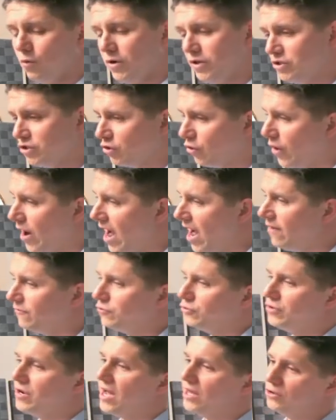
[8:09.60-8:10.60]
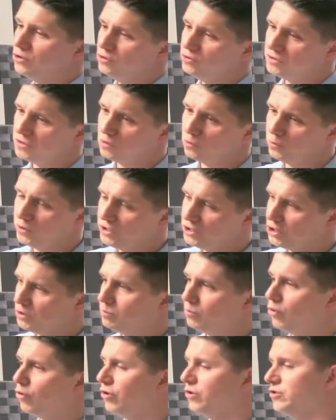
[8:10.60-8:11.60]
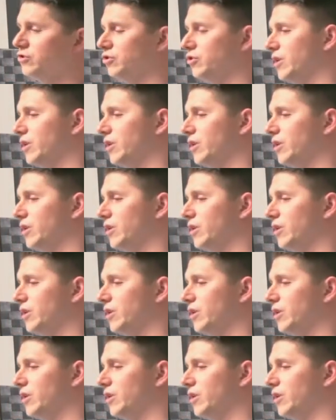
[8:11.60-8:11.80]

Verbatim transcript: witchcraft, you're not using Ouija boards,